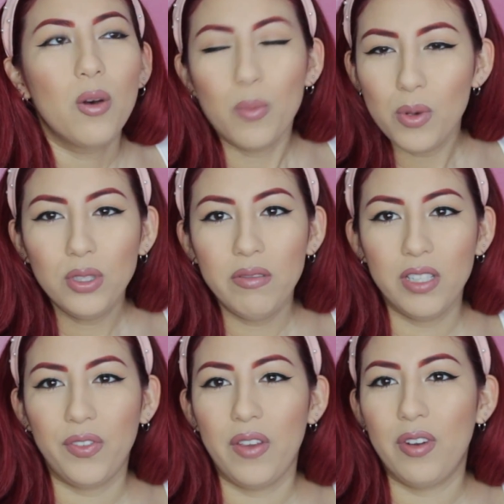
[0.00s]
most of
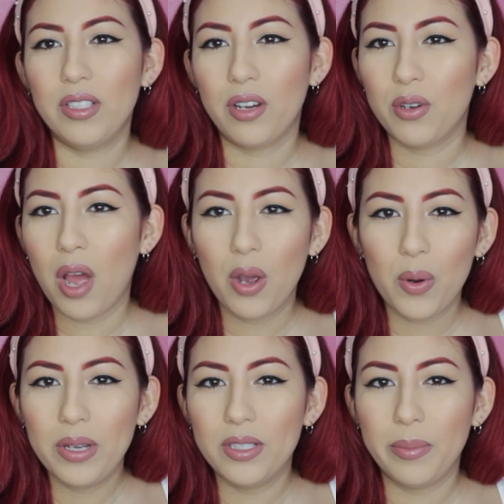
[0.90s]
these favorites are not
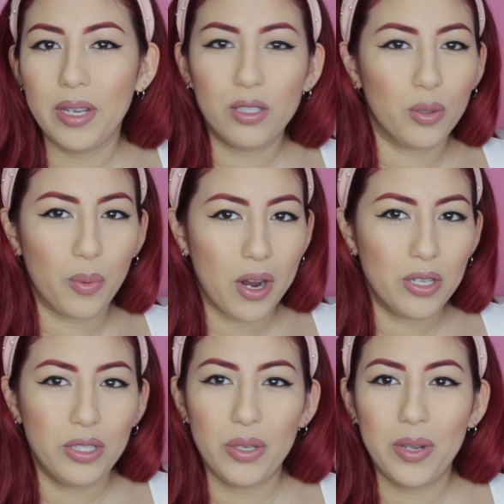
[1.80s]
going to be a
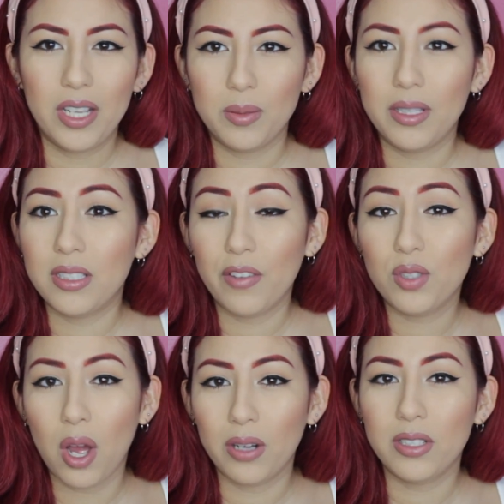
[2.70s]
surprise to you guys because I've
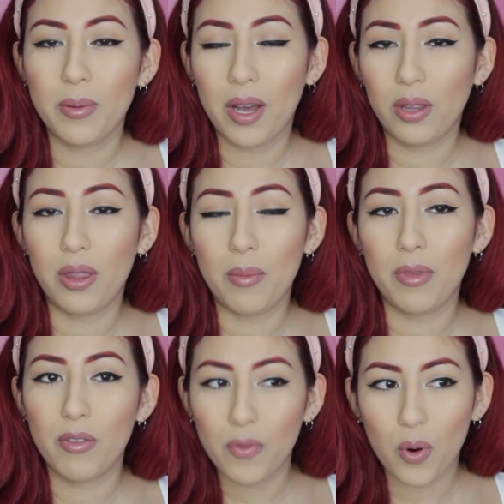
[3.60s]
talked about them
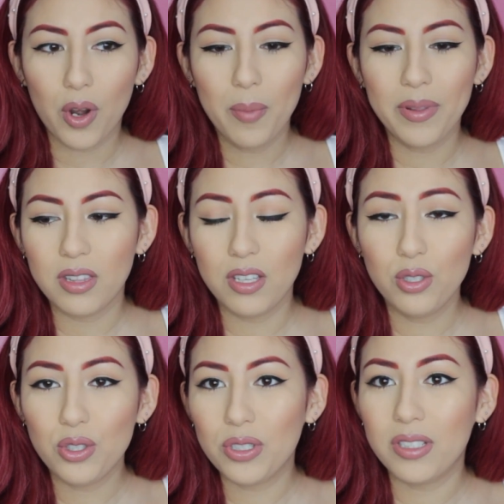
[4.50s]
before, but these
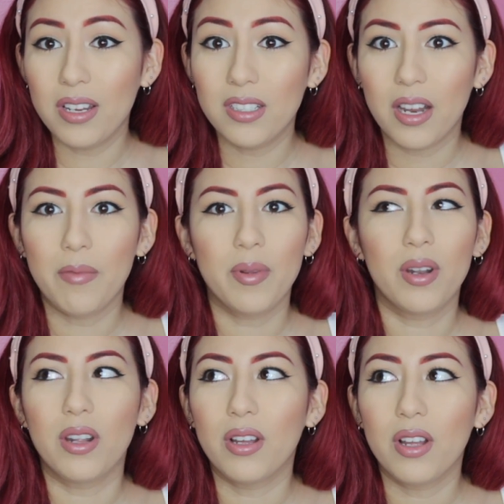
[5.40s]
are just things that I've
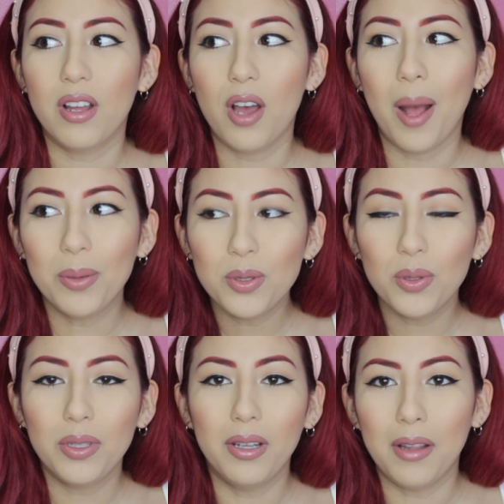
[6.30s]
been
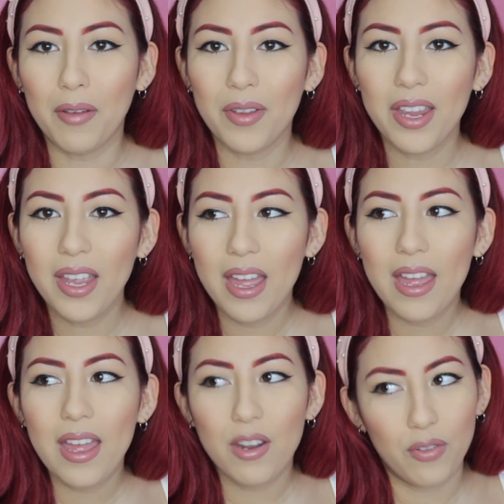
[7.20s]
absolutely loving
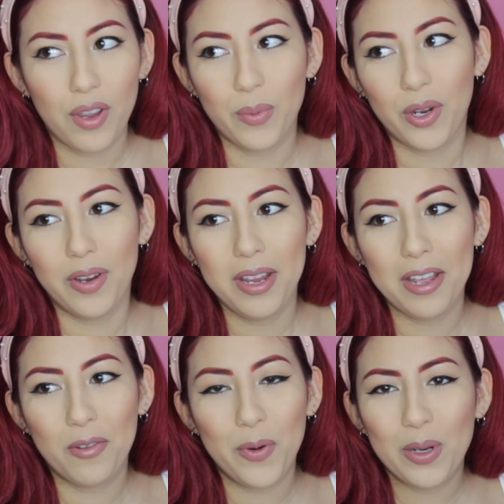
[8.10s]
in February,
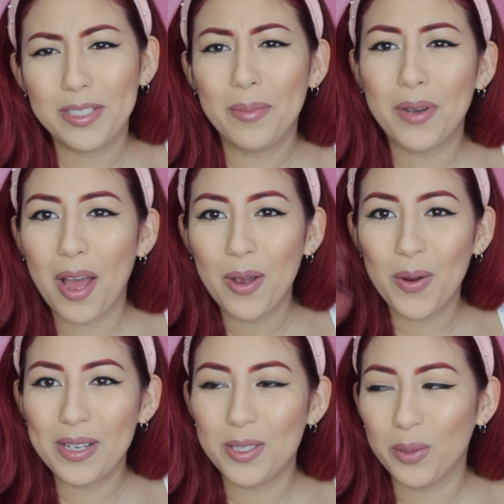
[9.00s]
and of course I'm not
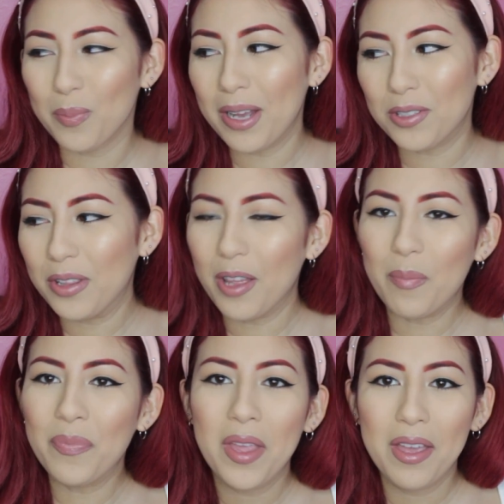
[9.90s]
going to mention them